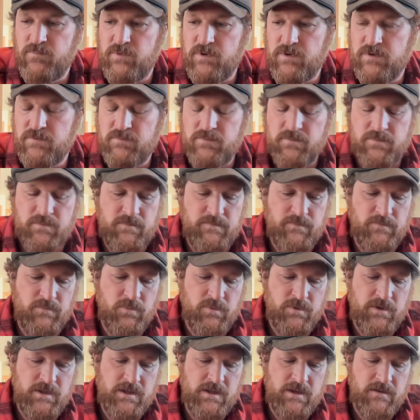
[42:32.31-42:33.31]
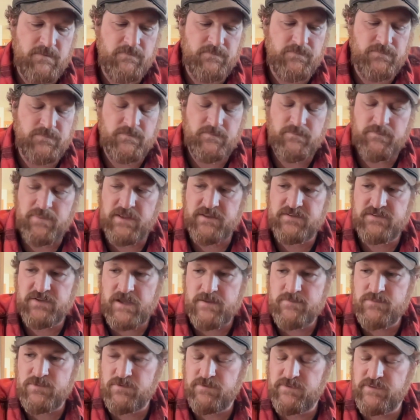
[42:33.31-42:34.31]
We by the
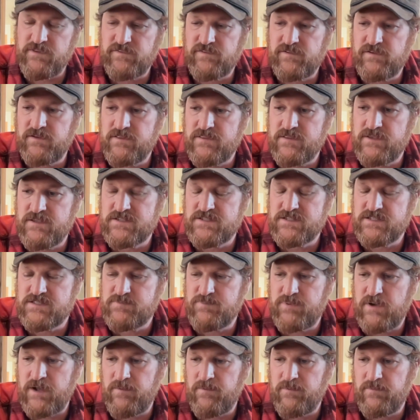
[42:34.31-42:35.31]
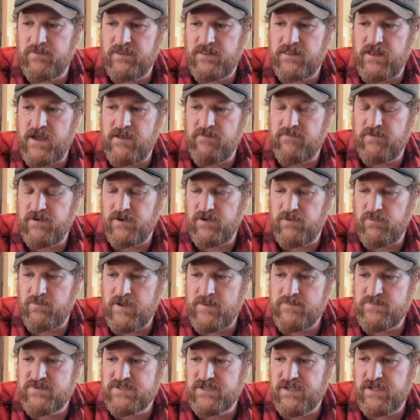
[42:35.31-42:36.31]
time you listen to this, it's probably live on our
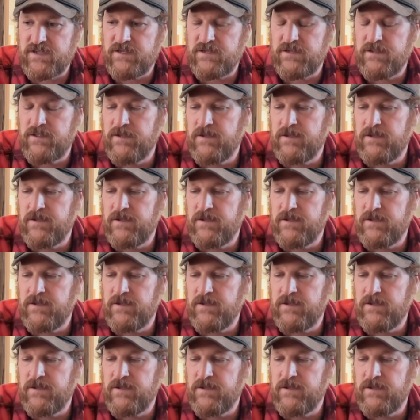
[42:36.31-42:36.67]
website.